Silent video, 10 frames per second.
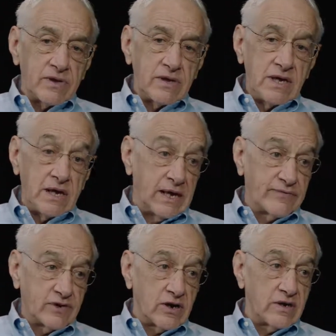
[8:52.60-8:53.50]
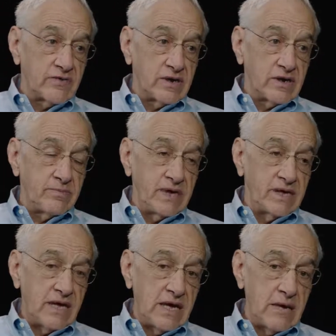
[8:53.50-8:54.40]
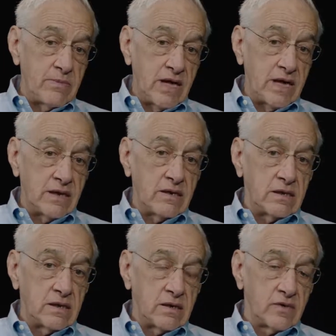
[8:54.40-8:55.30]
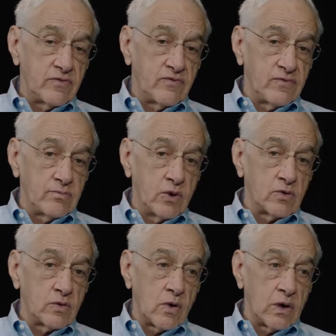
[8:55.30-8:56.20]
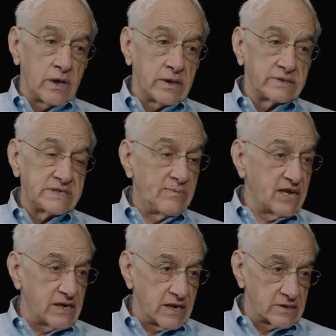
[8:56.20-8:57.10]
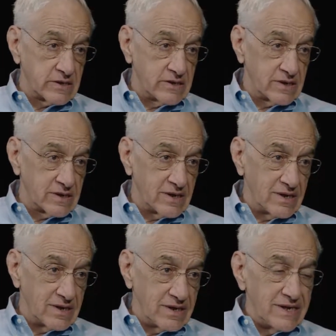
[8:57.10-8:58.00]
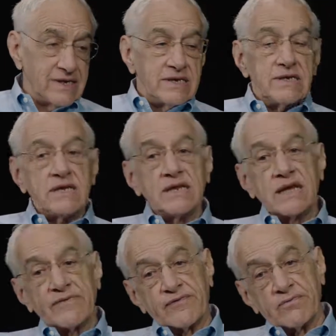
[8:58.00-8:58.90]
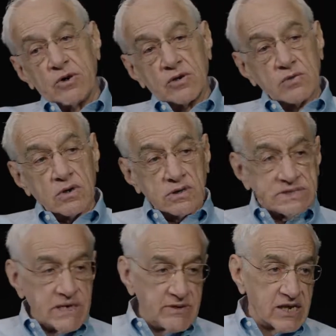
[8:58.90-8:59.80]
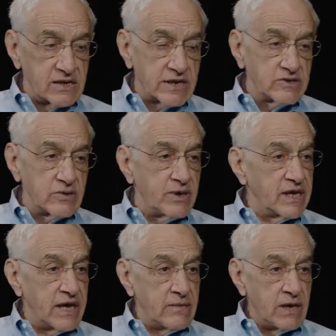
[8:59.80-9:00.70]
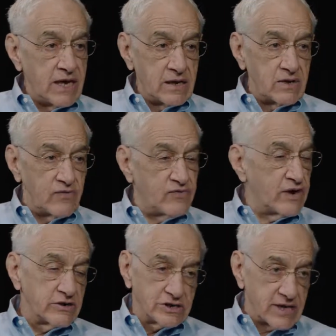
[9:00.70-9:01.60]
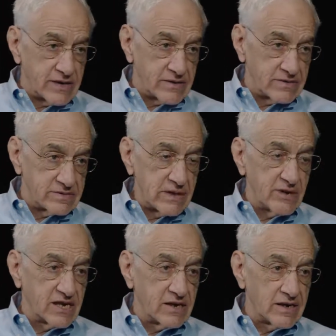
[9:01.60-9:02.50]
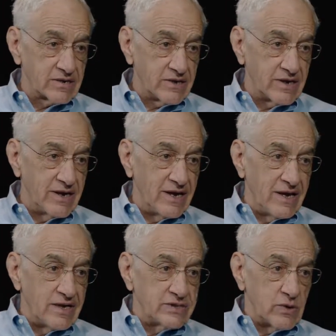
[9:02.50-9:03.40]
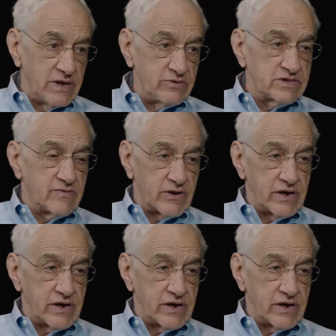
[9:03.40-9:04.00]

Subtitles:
he left Harvard and became head of Motorola Semiconductor. He left Motorola Semiconductor and became head of Fairchild Semiconductor. Wow. So he was a very